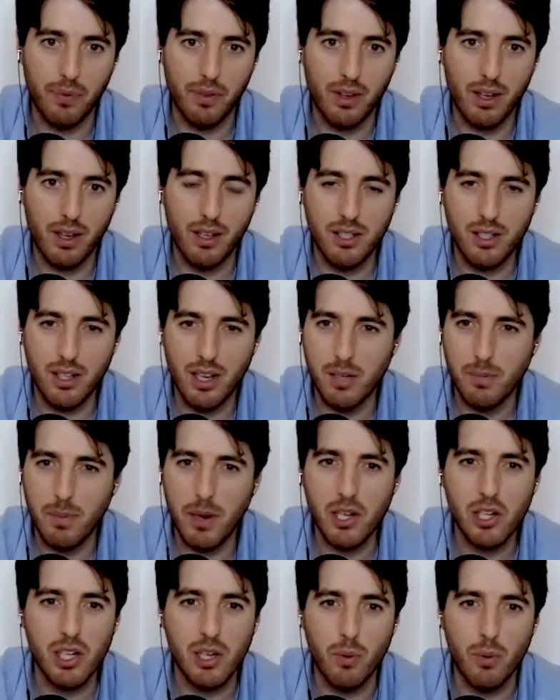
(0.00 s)

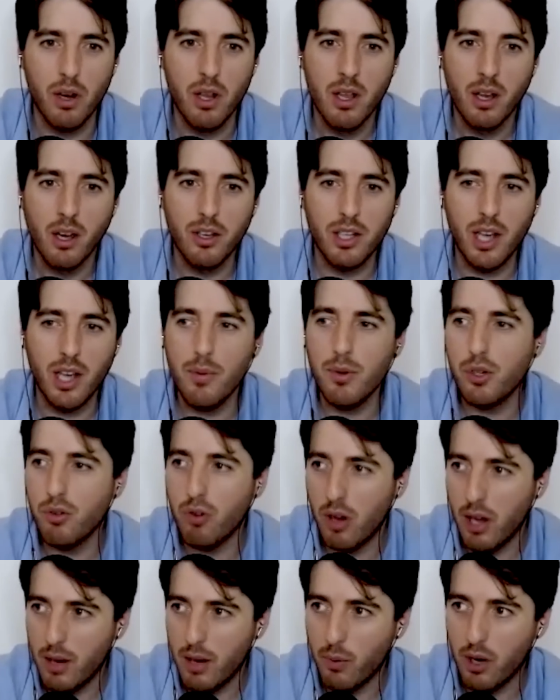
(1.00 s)
especially one, because I was
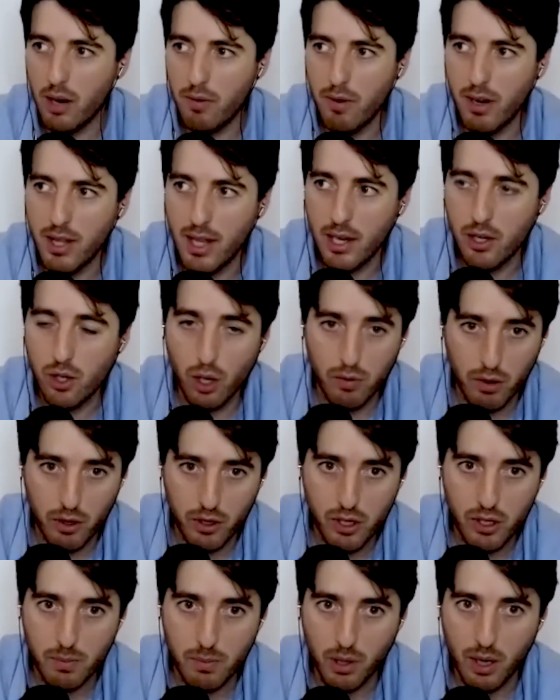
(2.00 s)
trying, when I read that John
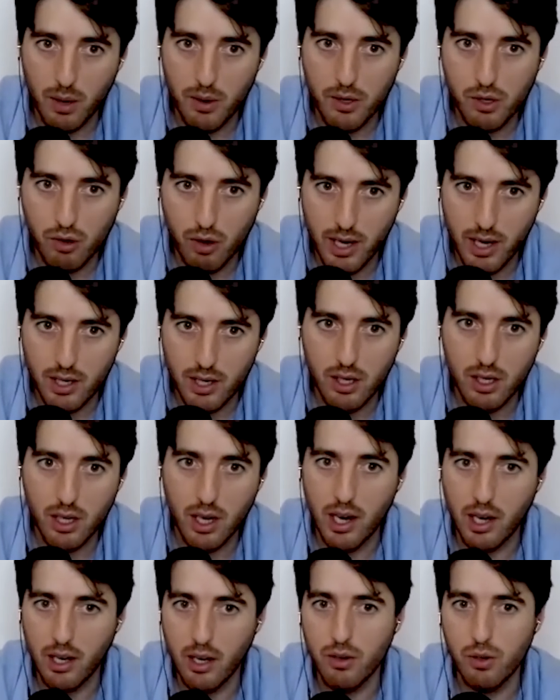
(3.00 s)
Ronson book, I was trying to
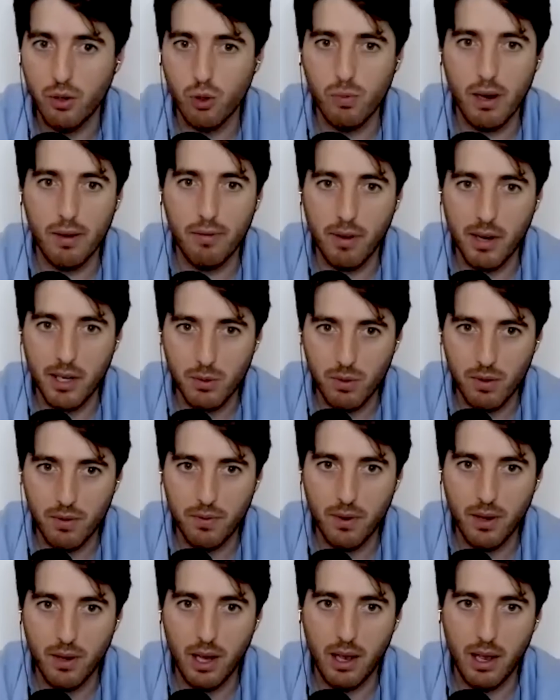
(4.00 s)
diagnose all my friends
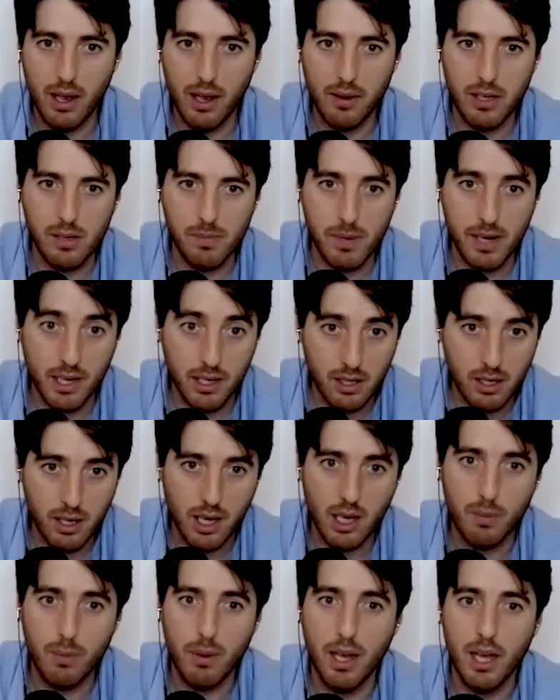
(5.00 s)
with as being
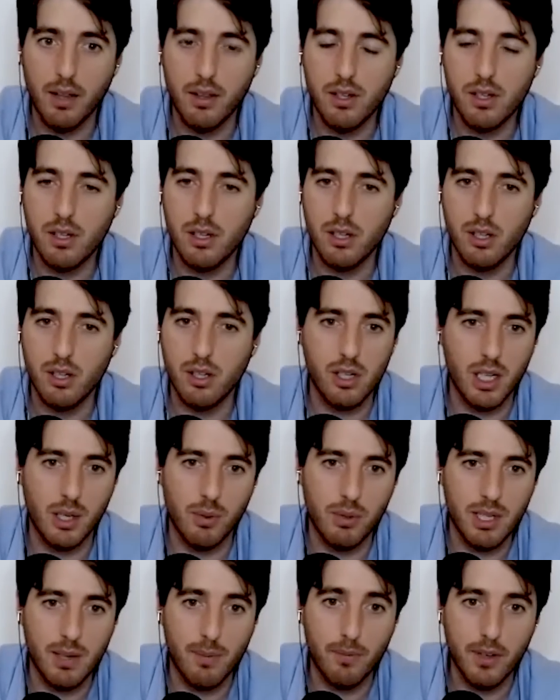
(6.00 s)
psychopaths, just because it
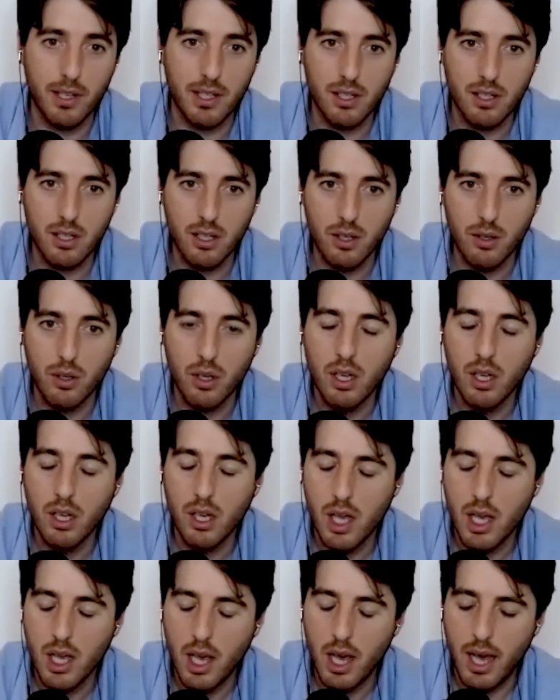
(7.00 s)
was something to do,
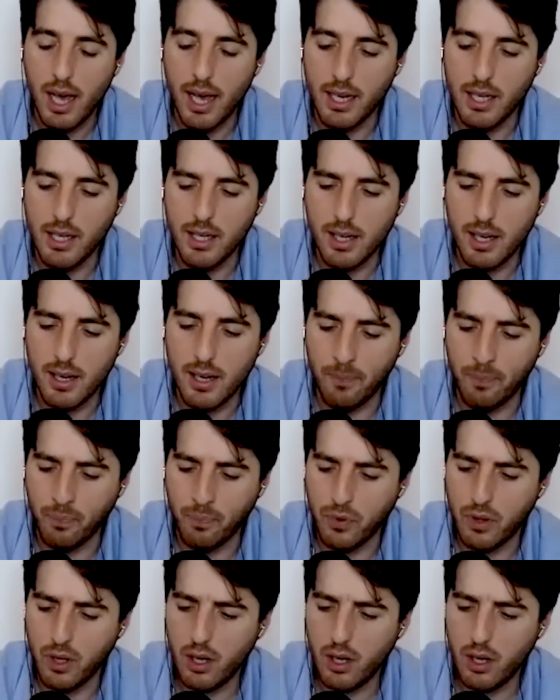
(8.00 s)
and